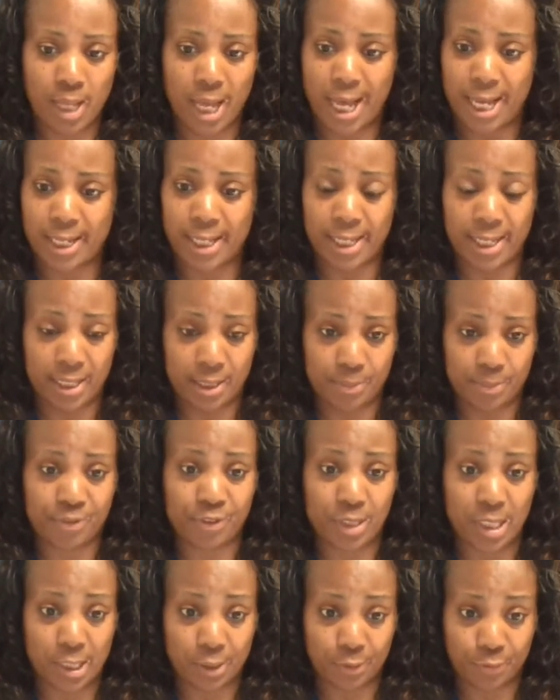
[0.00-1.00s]
I had him
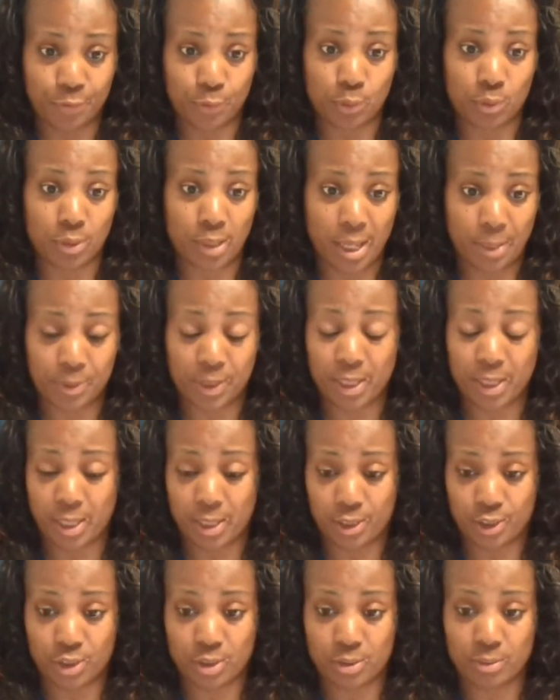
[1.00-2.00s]
fill out a full
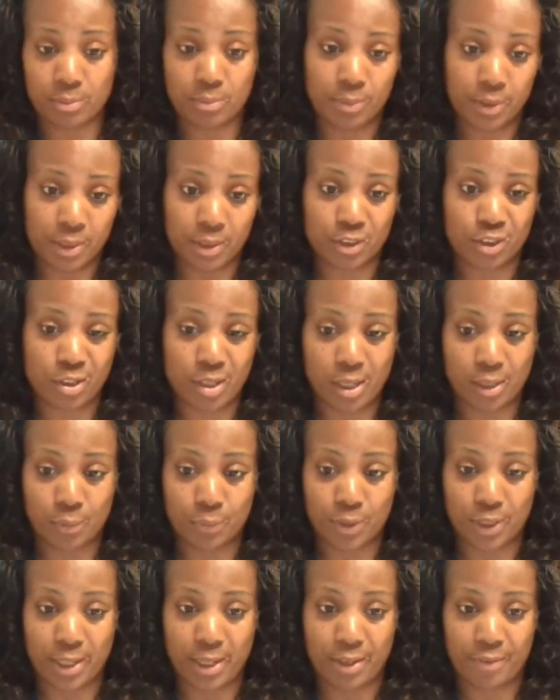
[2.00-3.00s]
application because you kind of
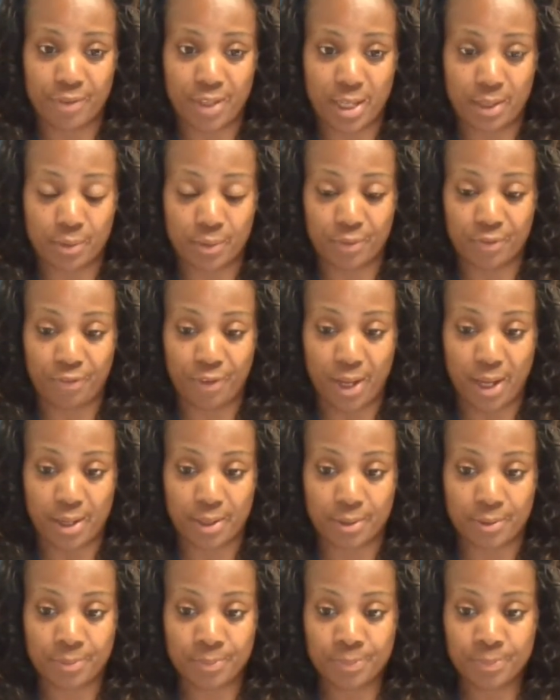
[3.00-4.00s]
want to have that on
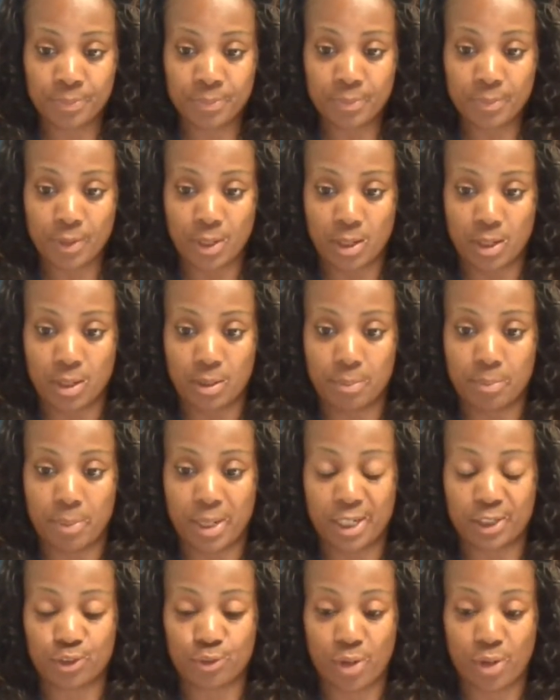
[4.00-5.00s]
file.
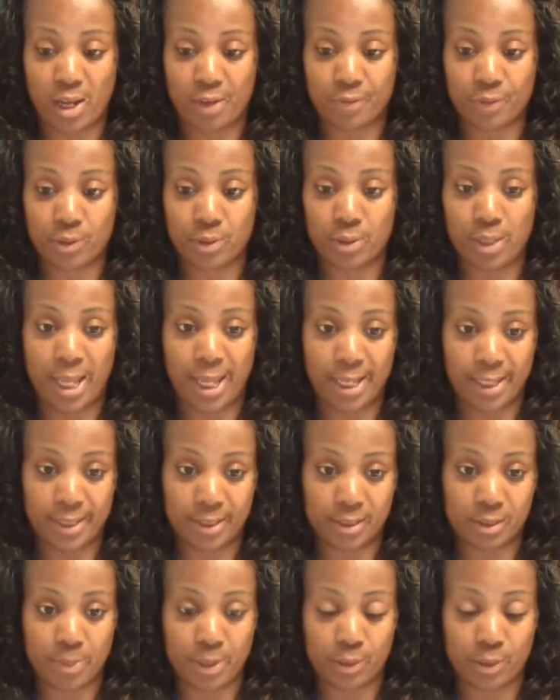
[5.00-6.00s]
My driver had
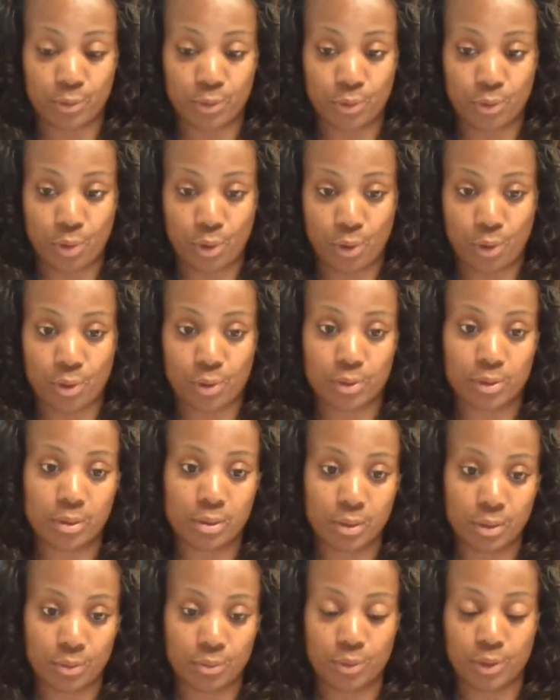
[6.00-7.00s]
his medical card,
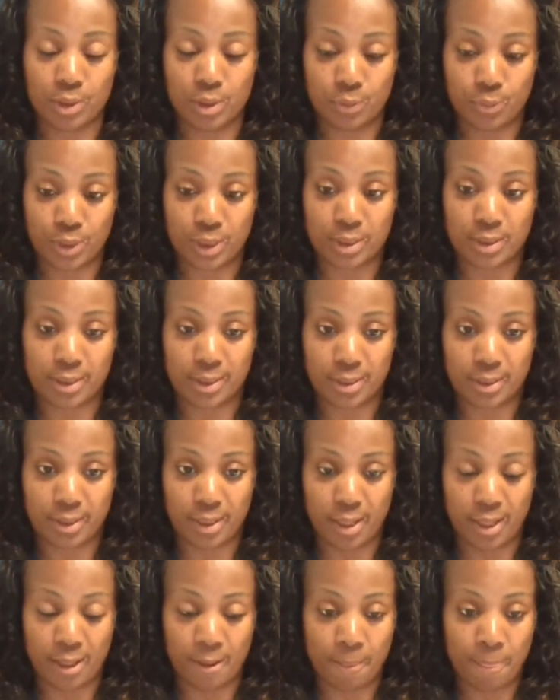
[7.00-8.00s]
so well, he went and did
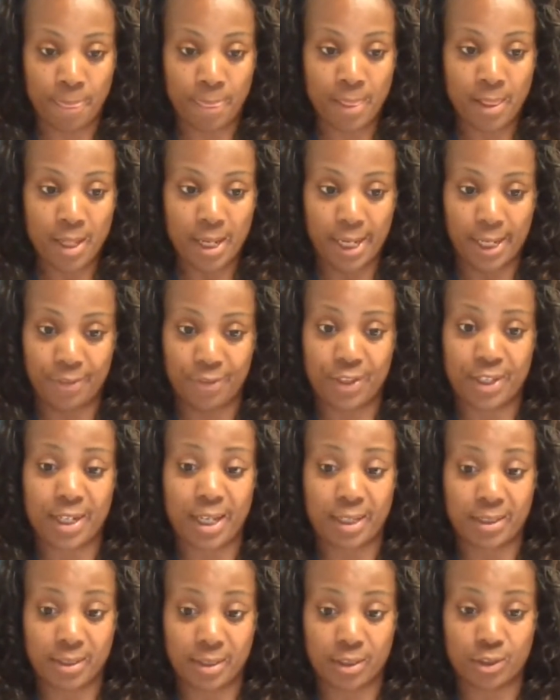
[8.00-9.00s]
that. And then
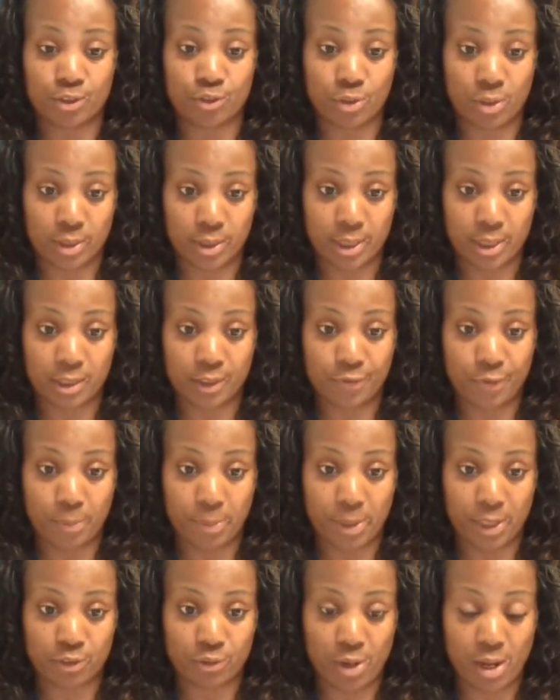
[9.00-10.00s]
I did a drug test for
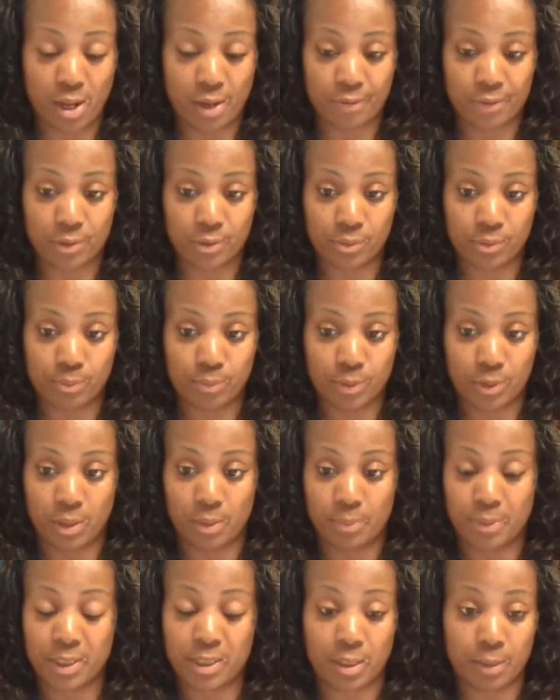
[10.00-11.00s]
my driver.
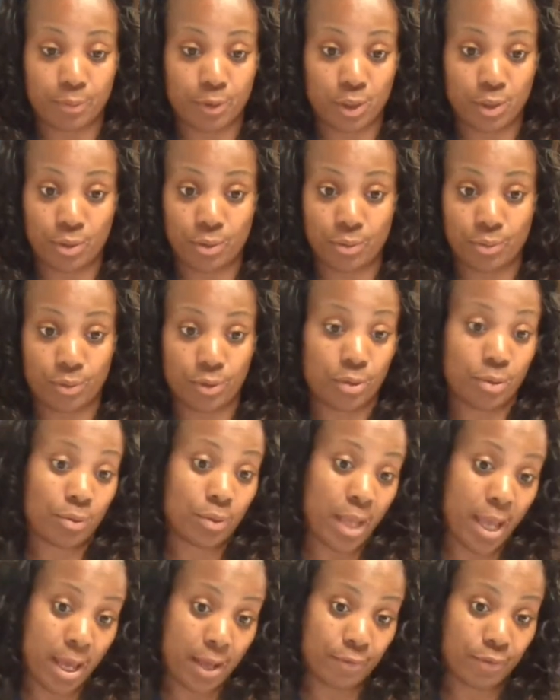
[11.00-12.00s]
It's up to you. You don't
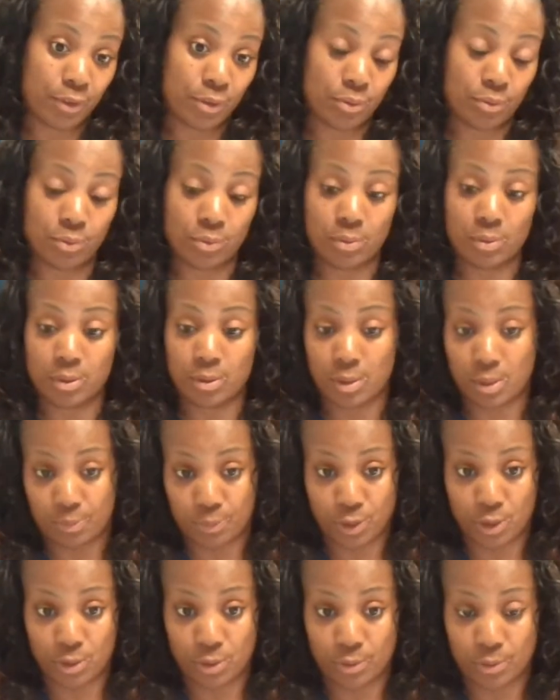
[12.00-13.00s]
have to, it's up
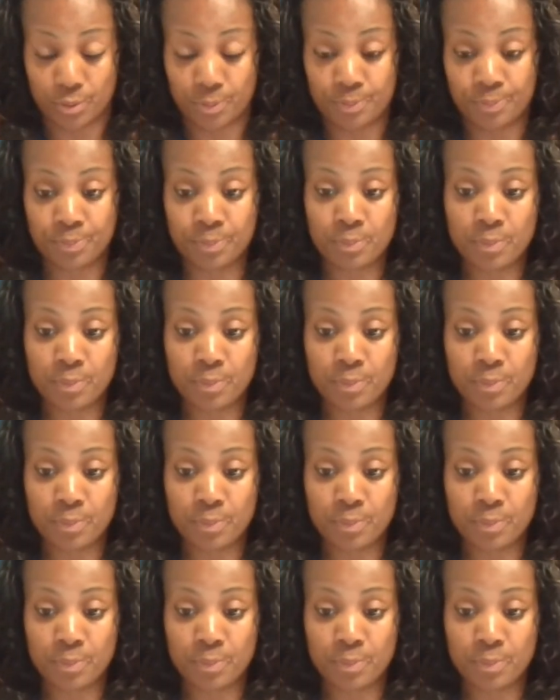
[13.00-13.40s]
to you.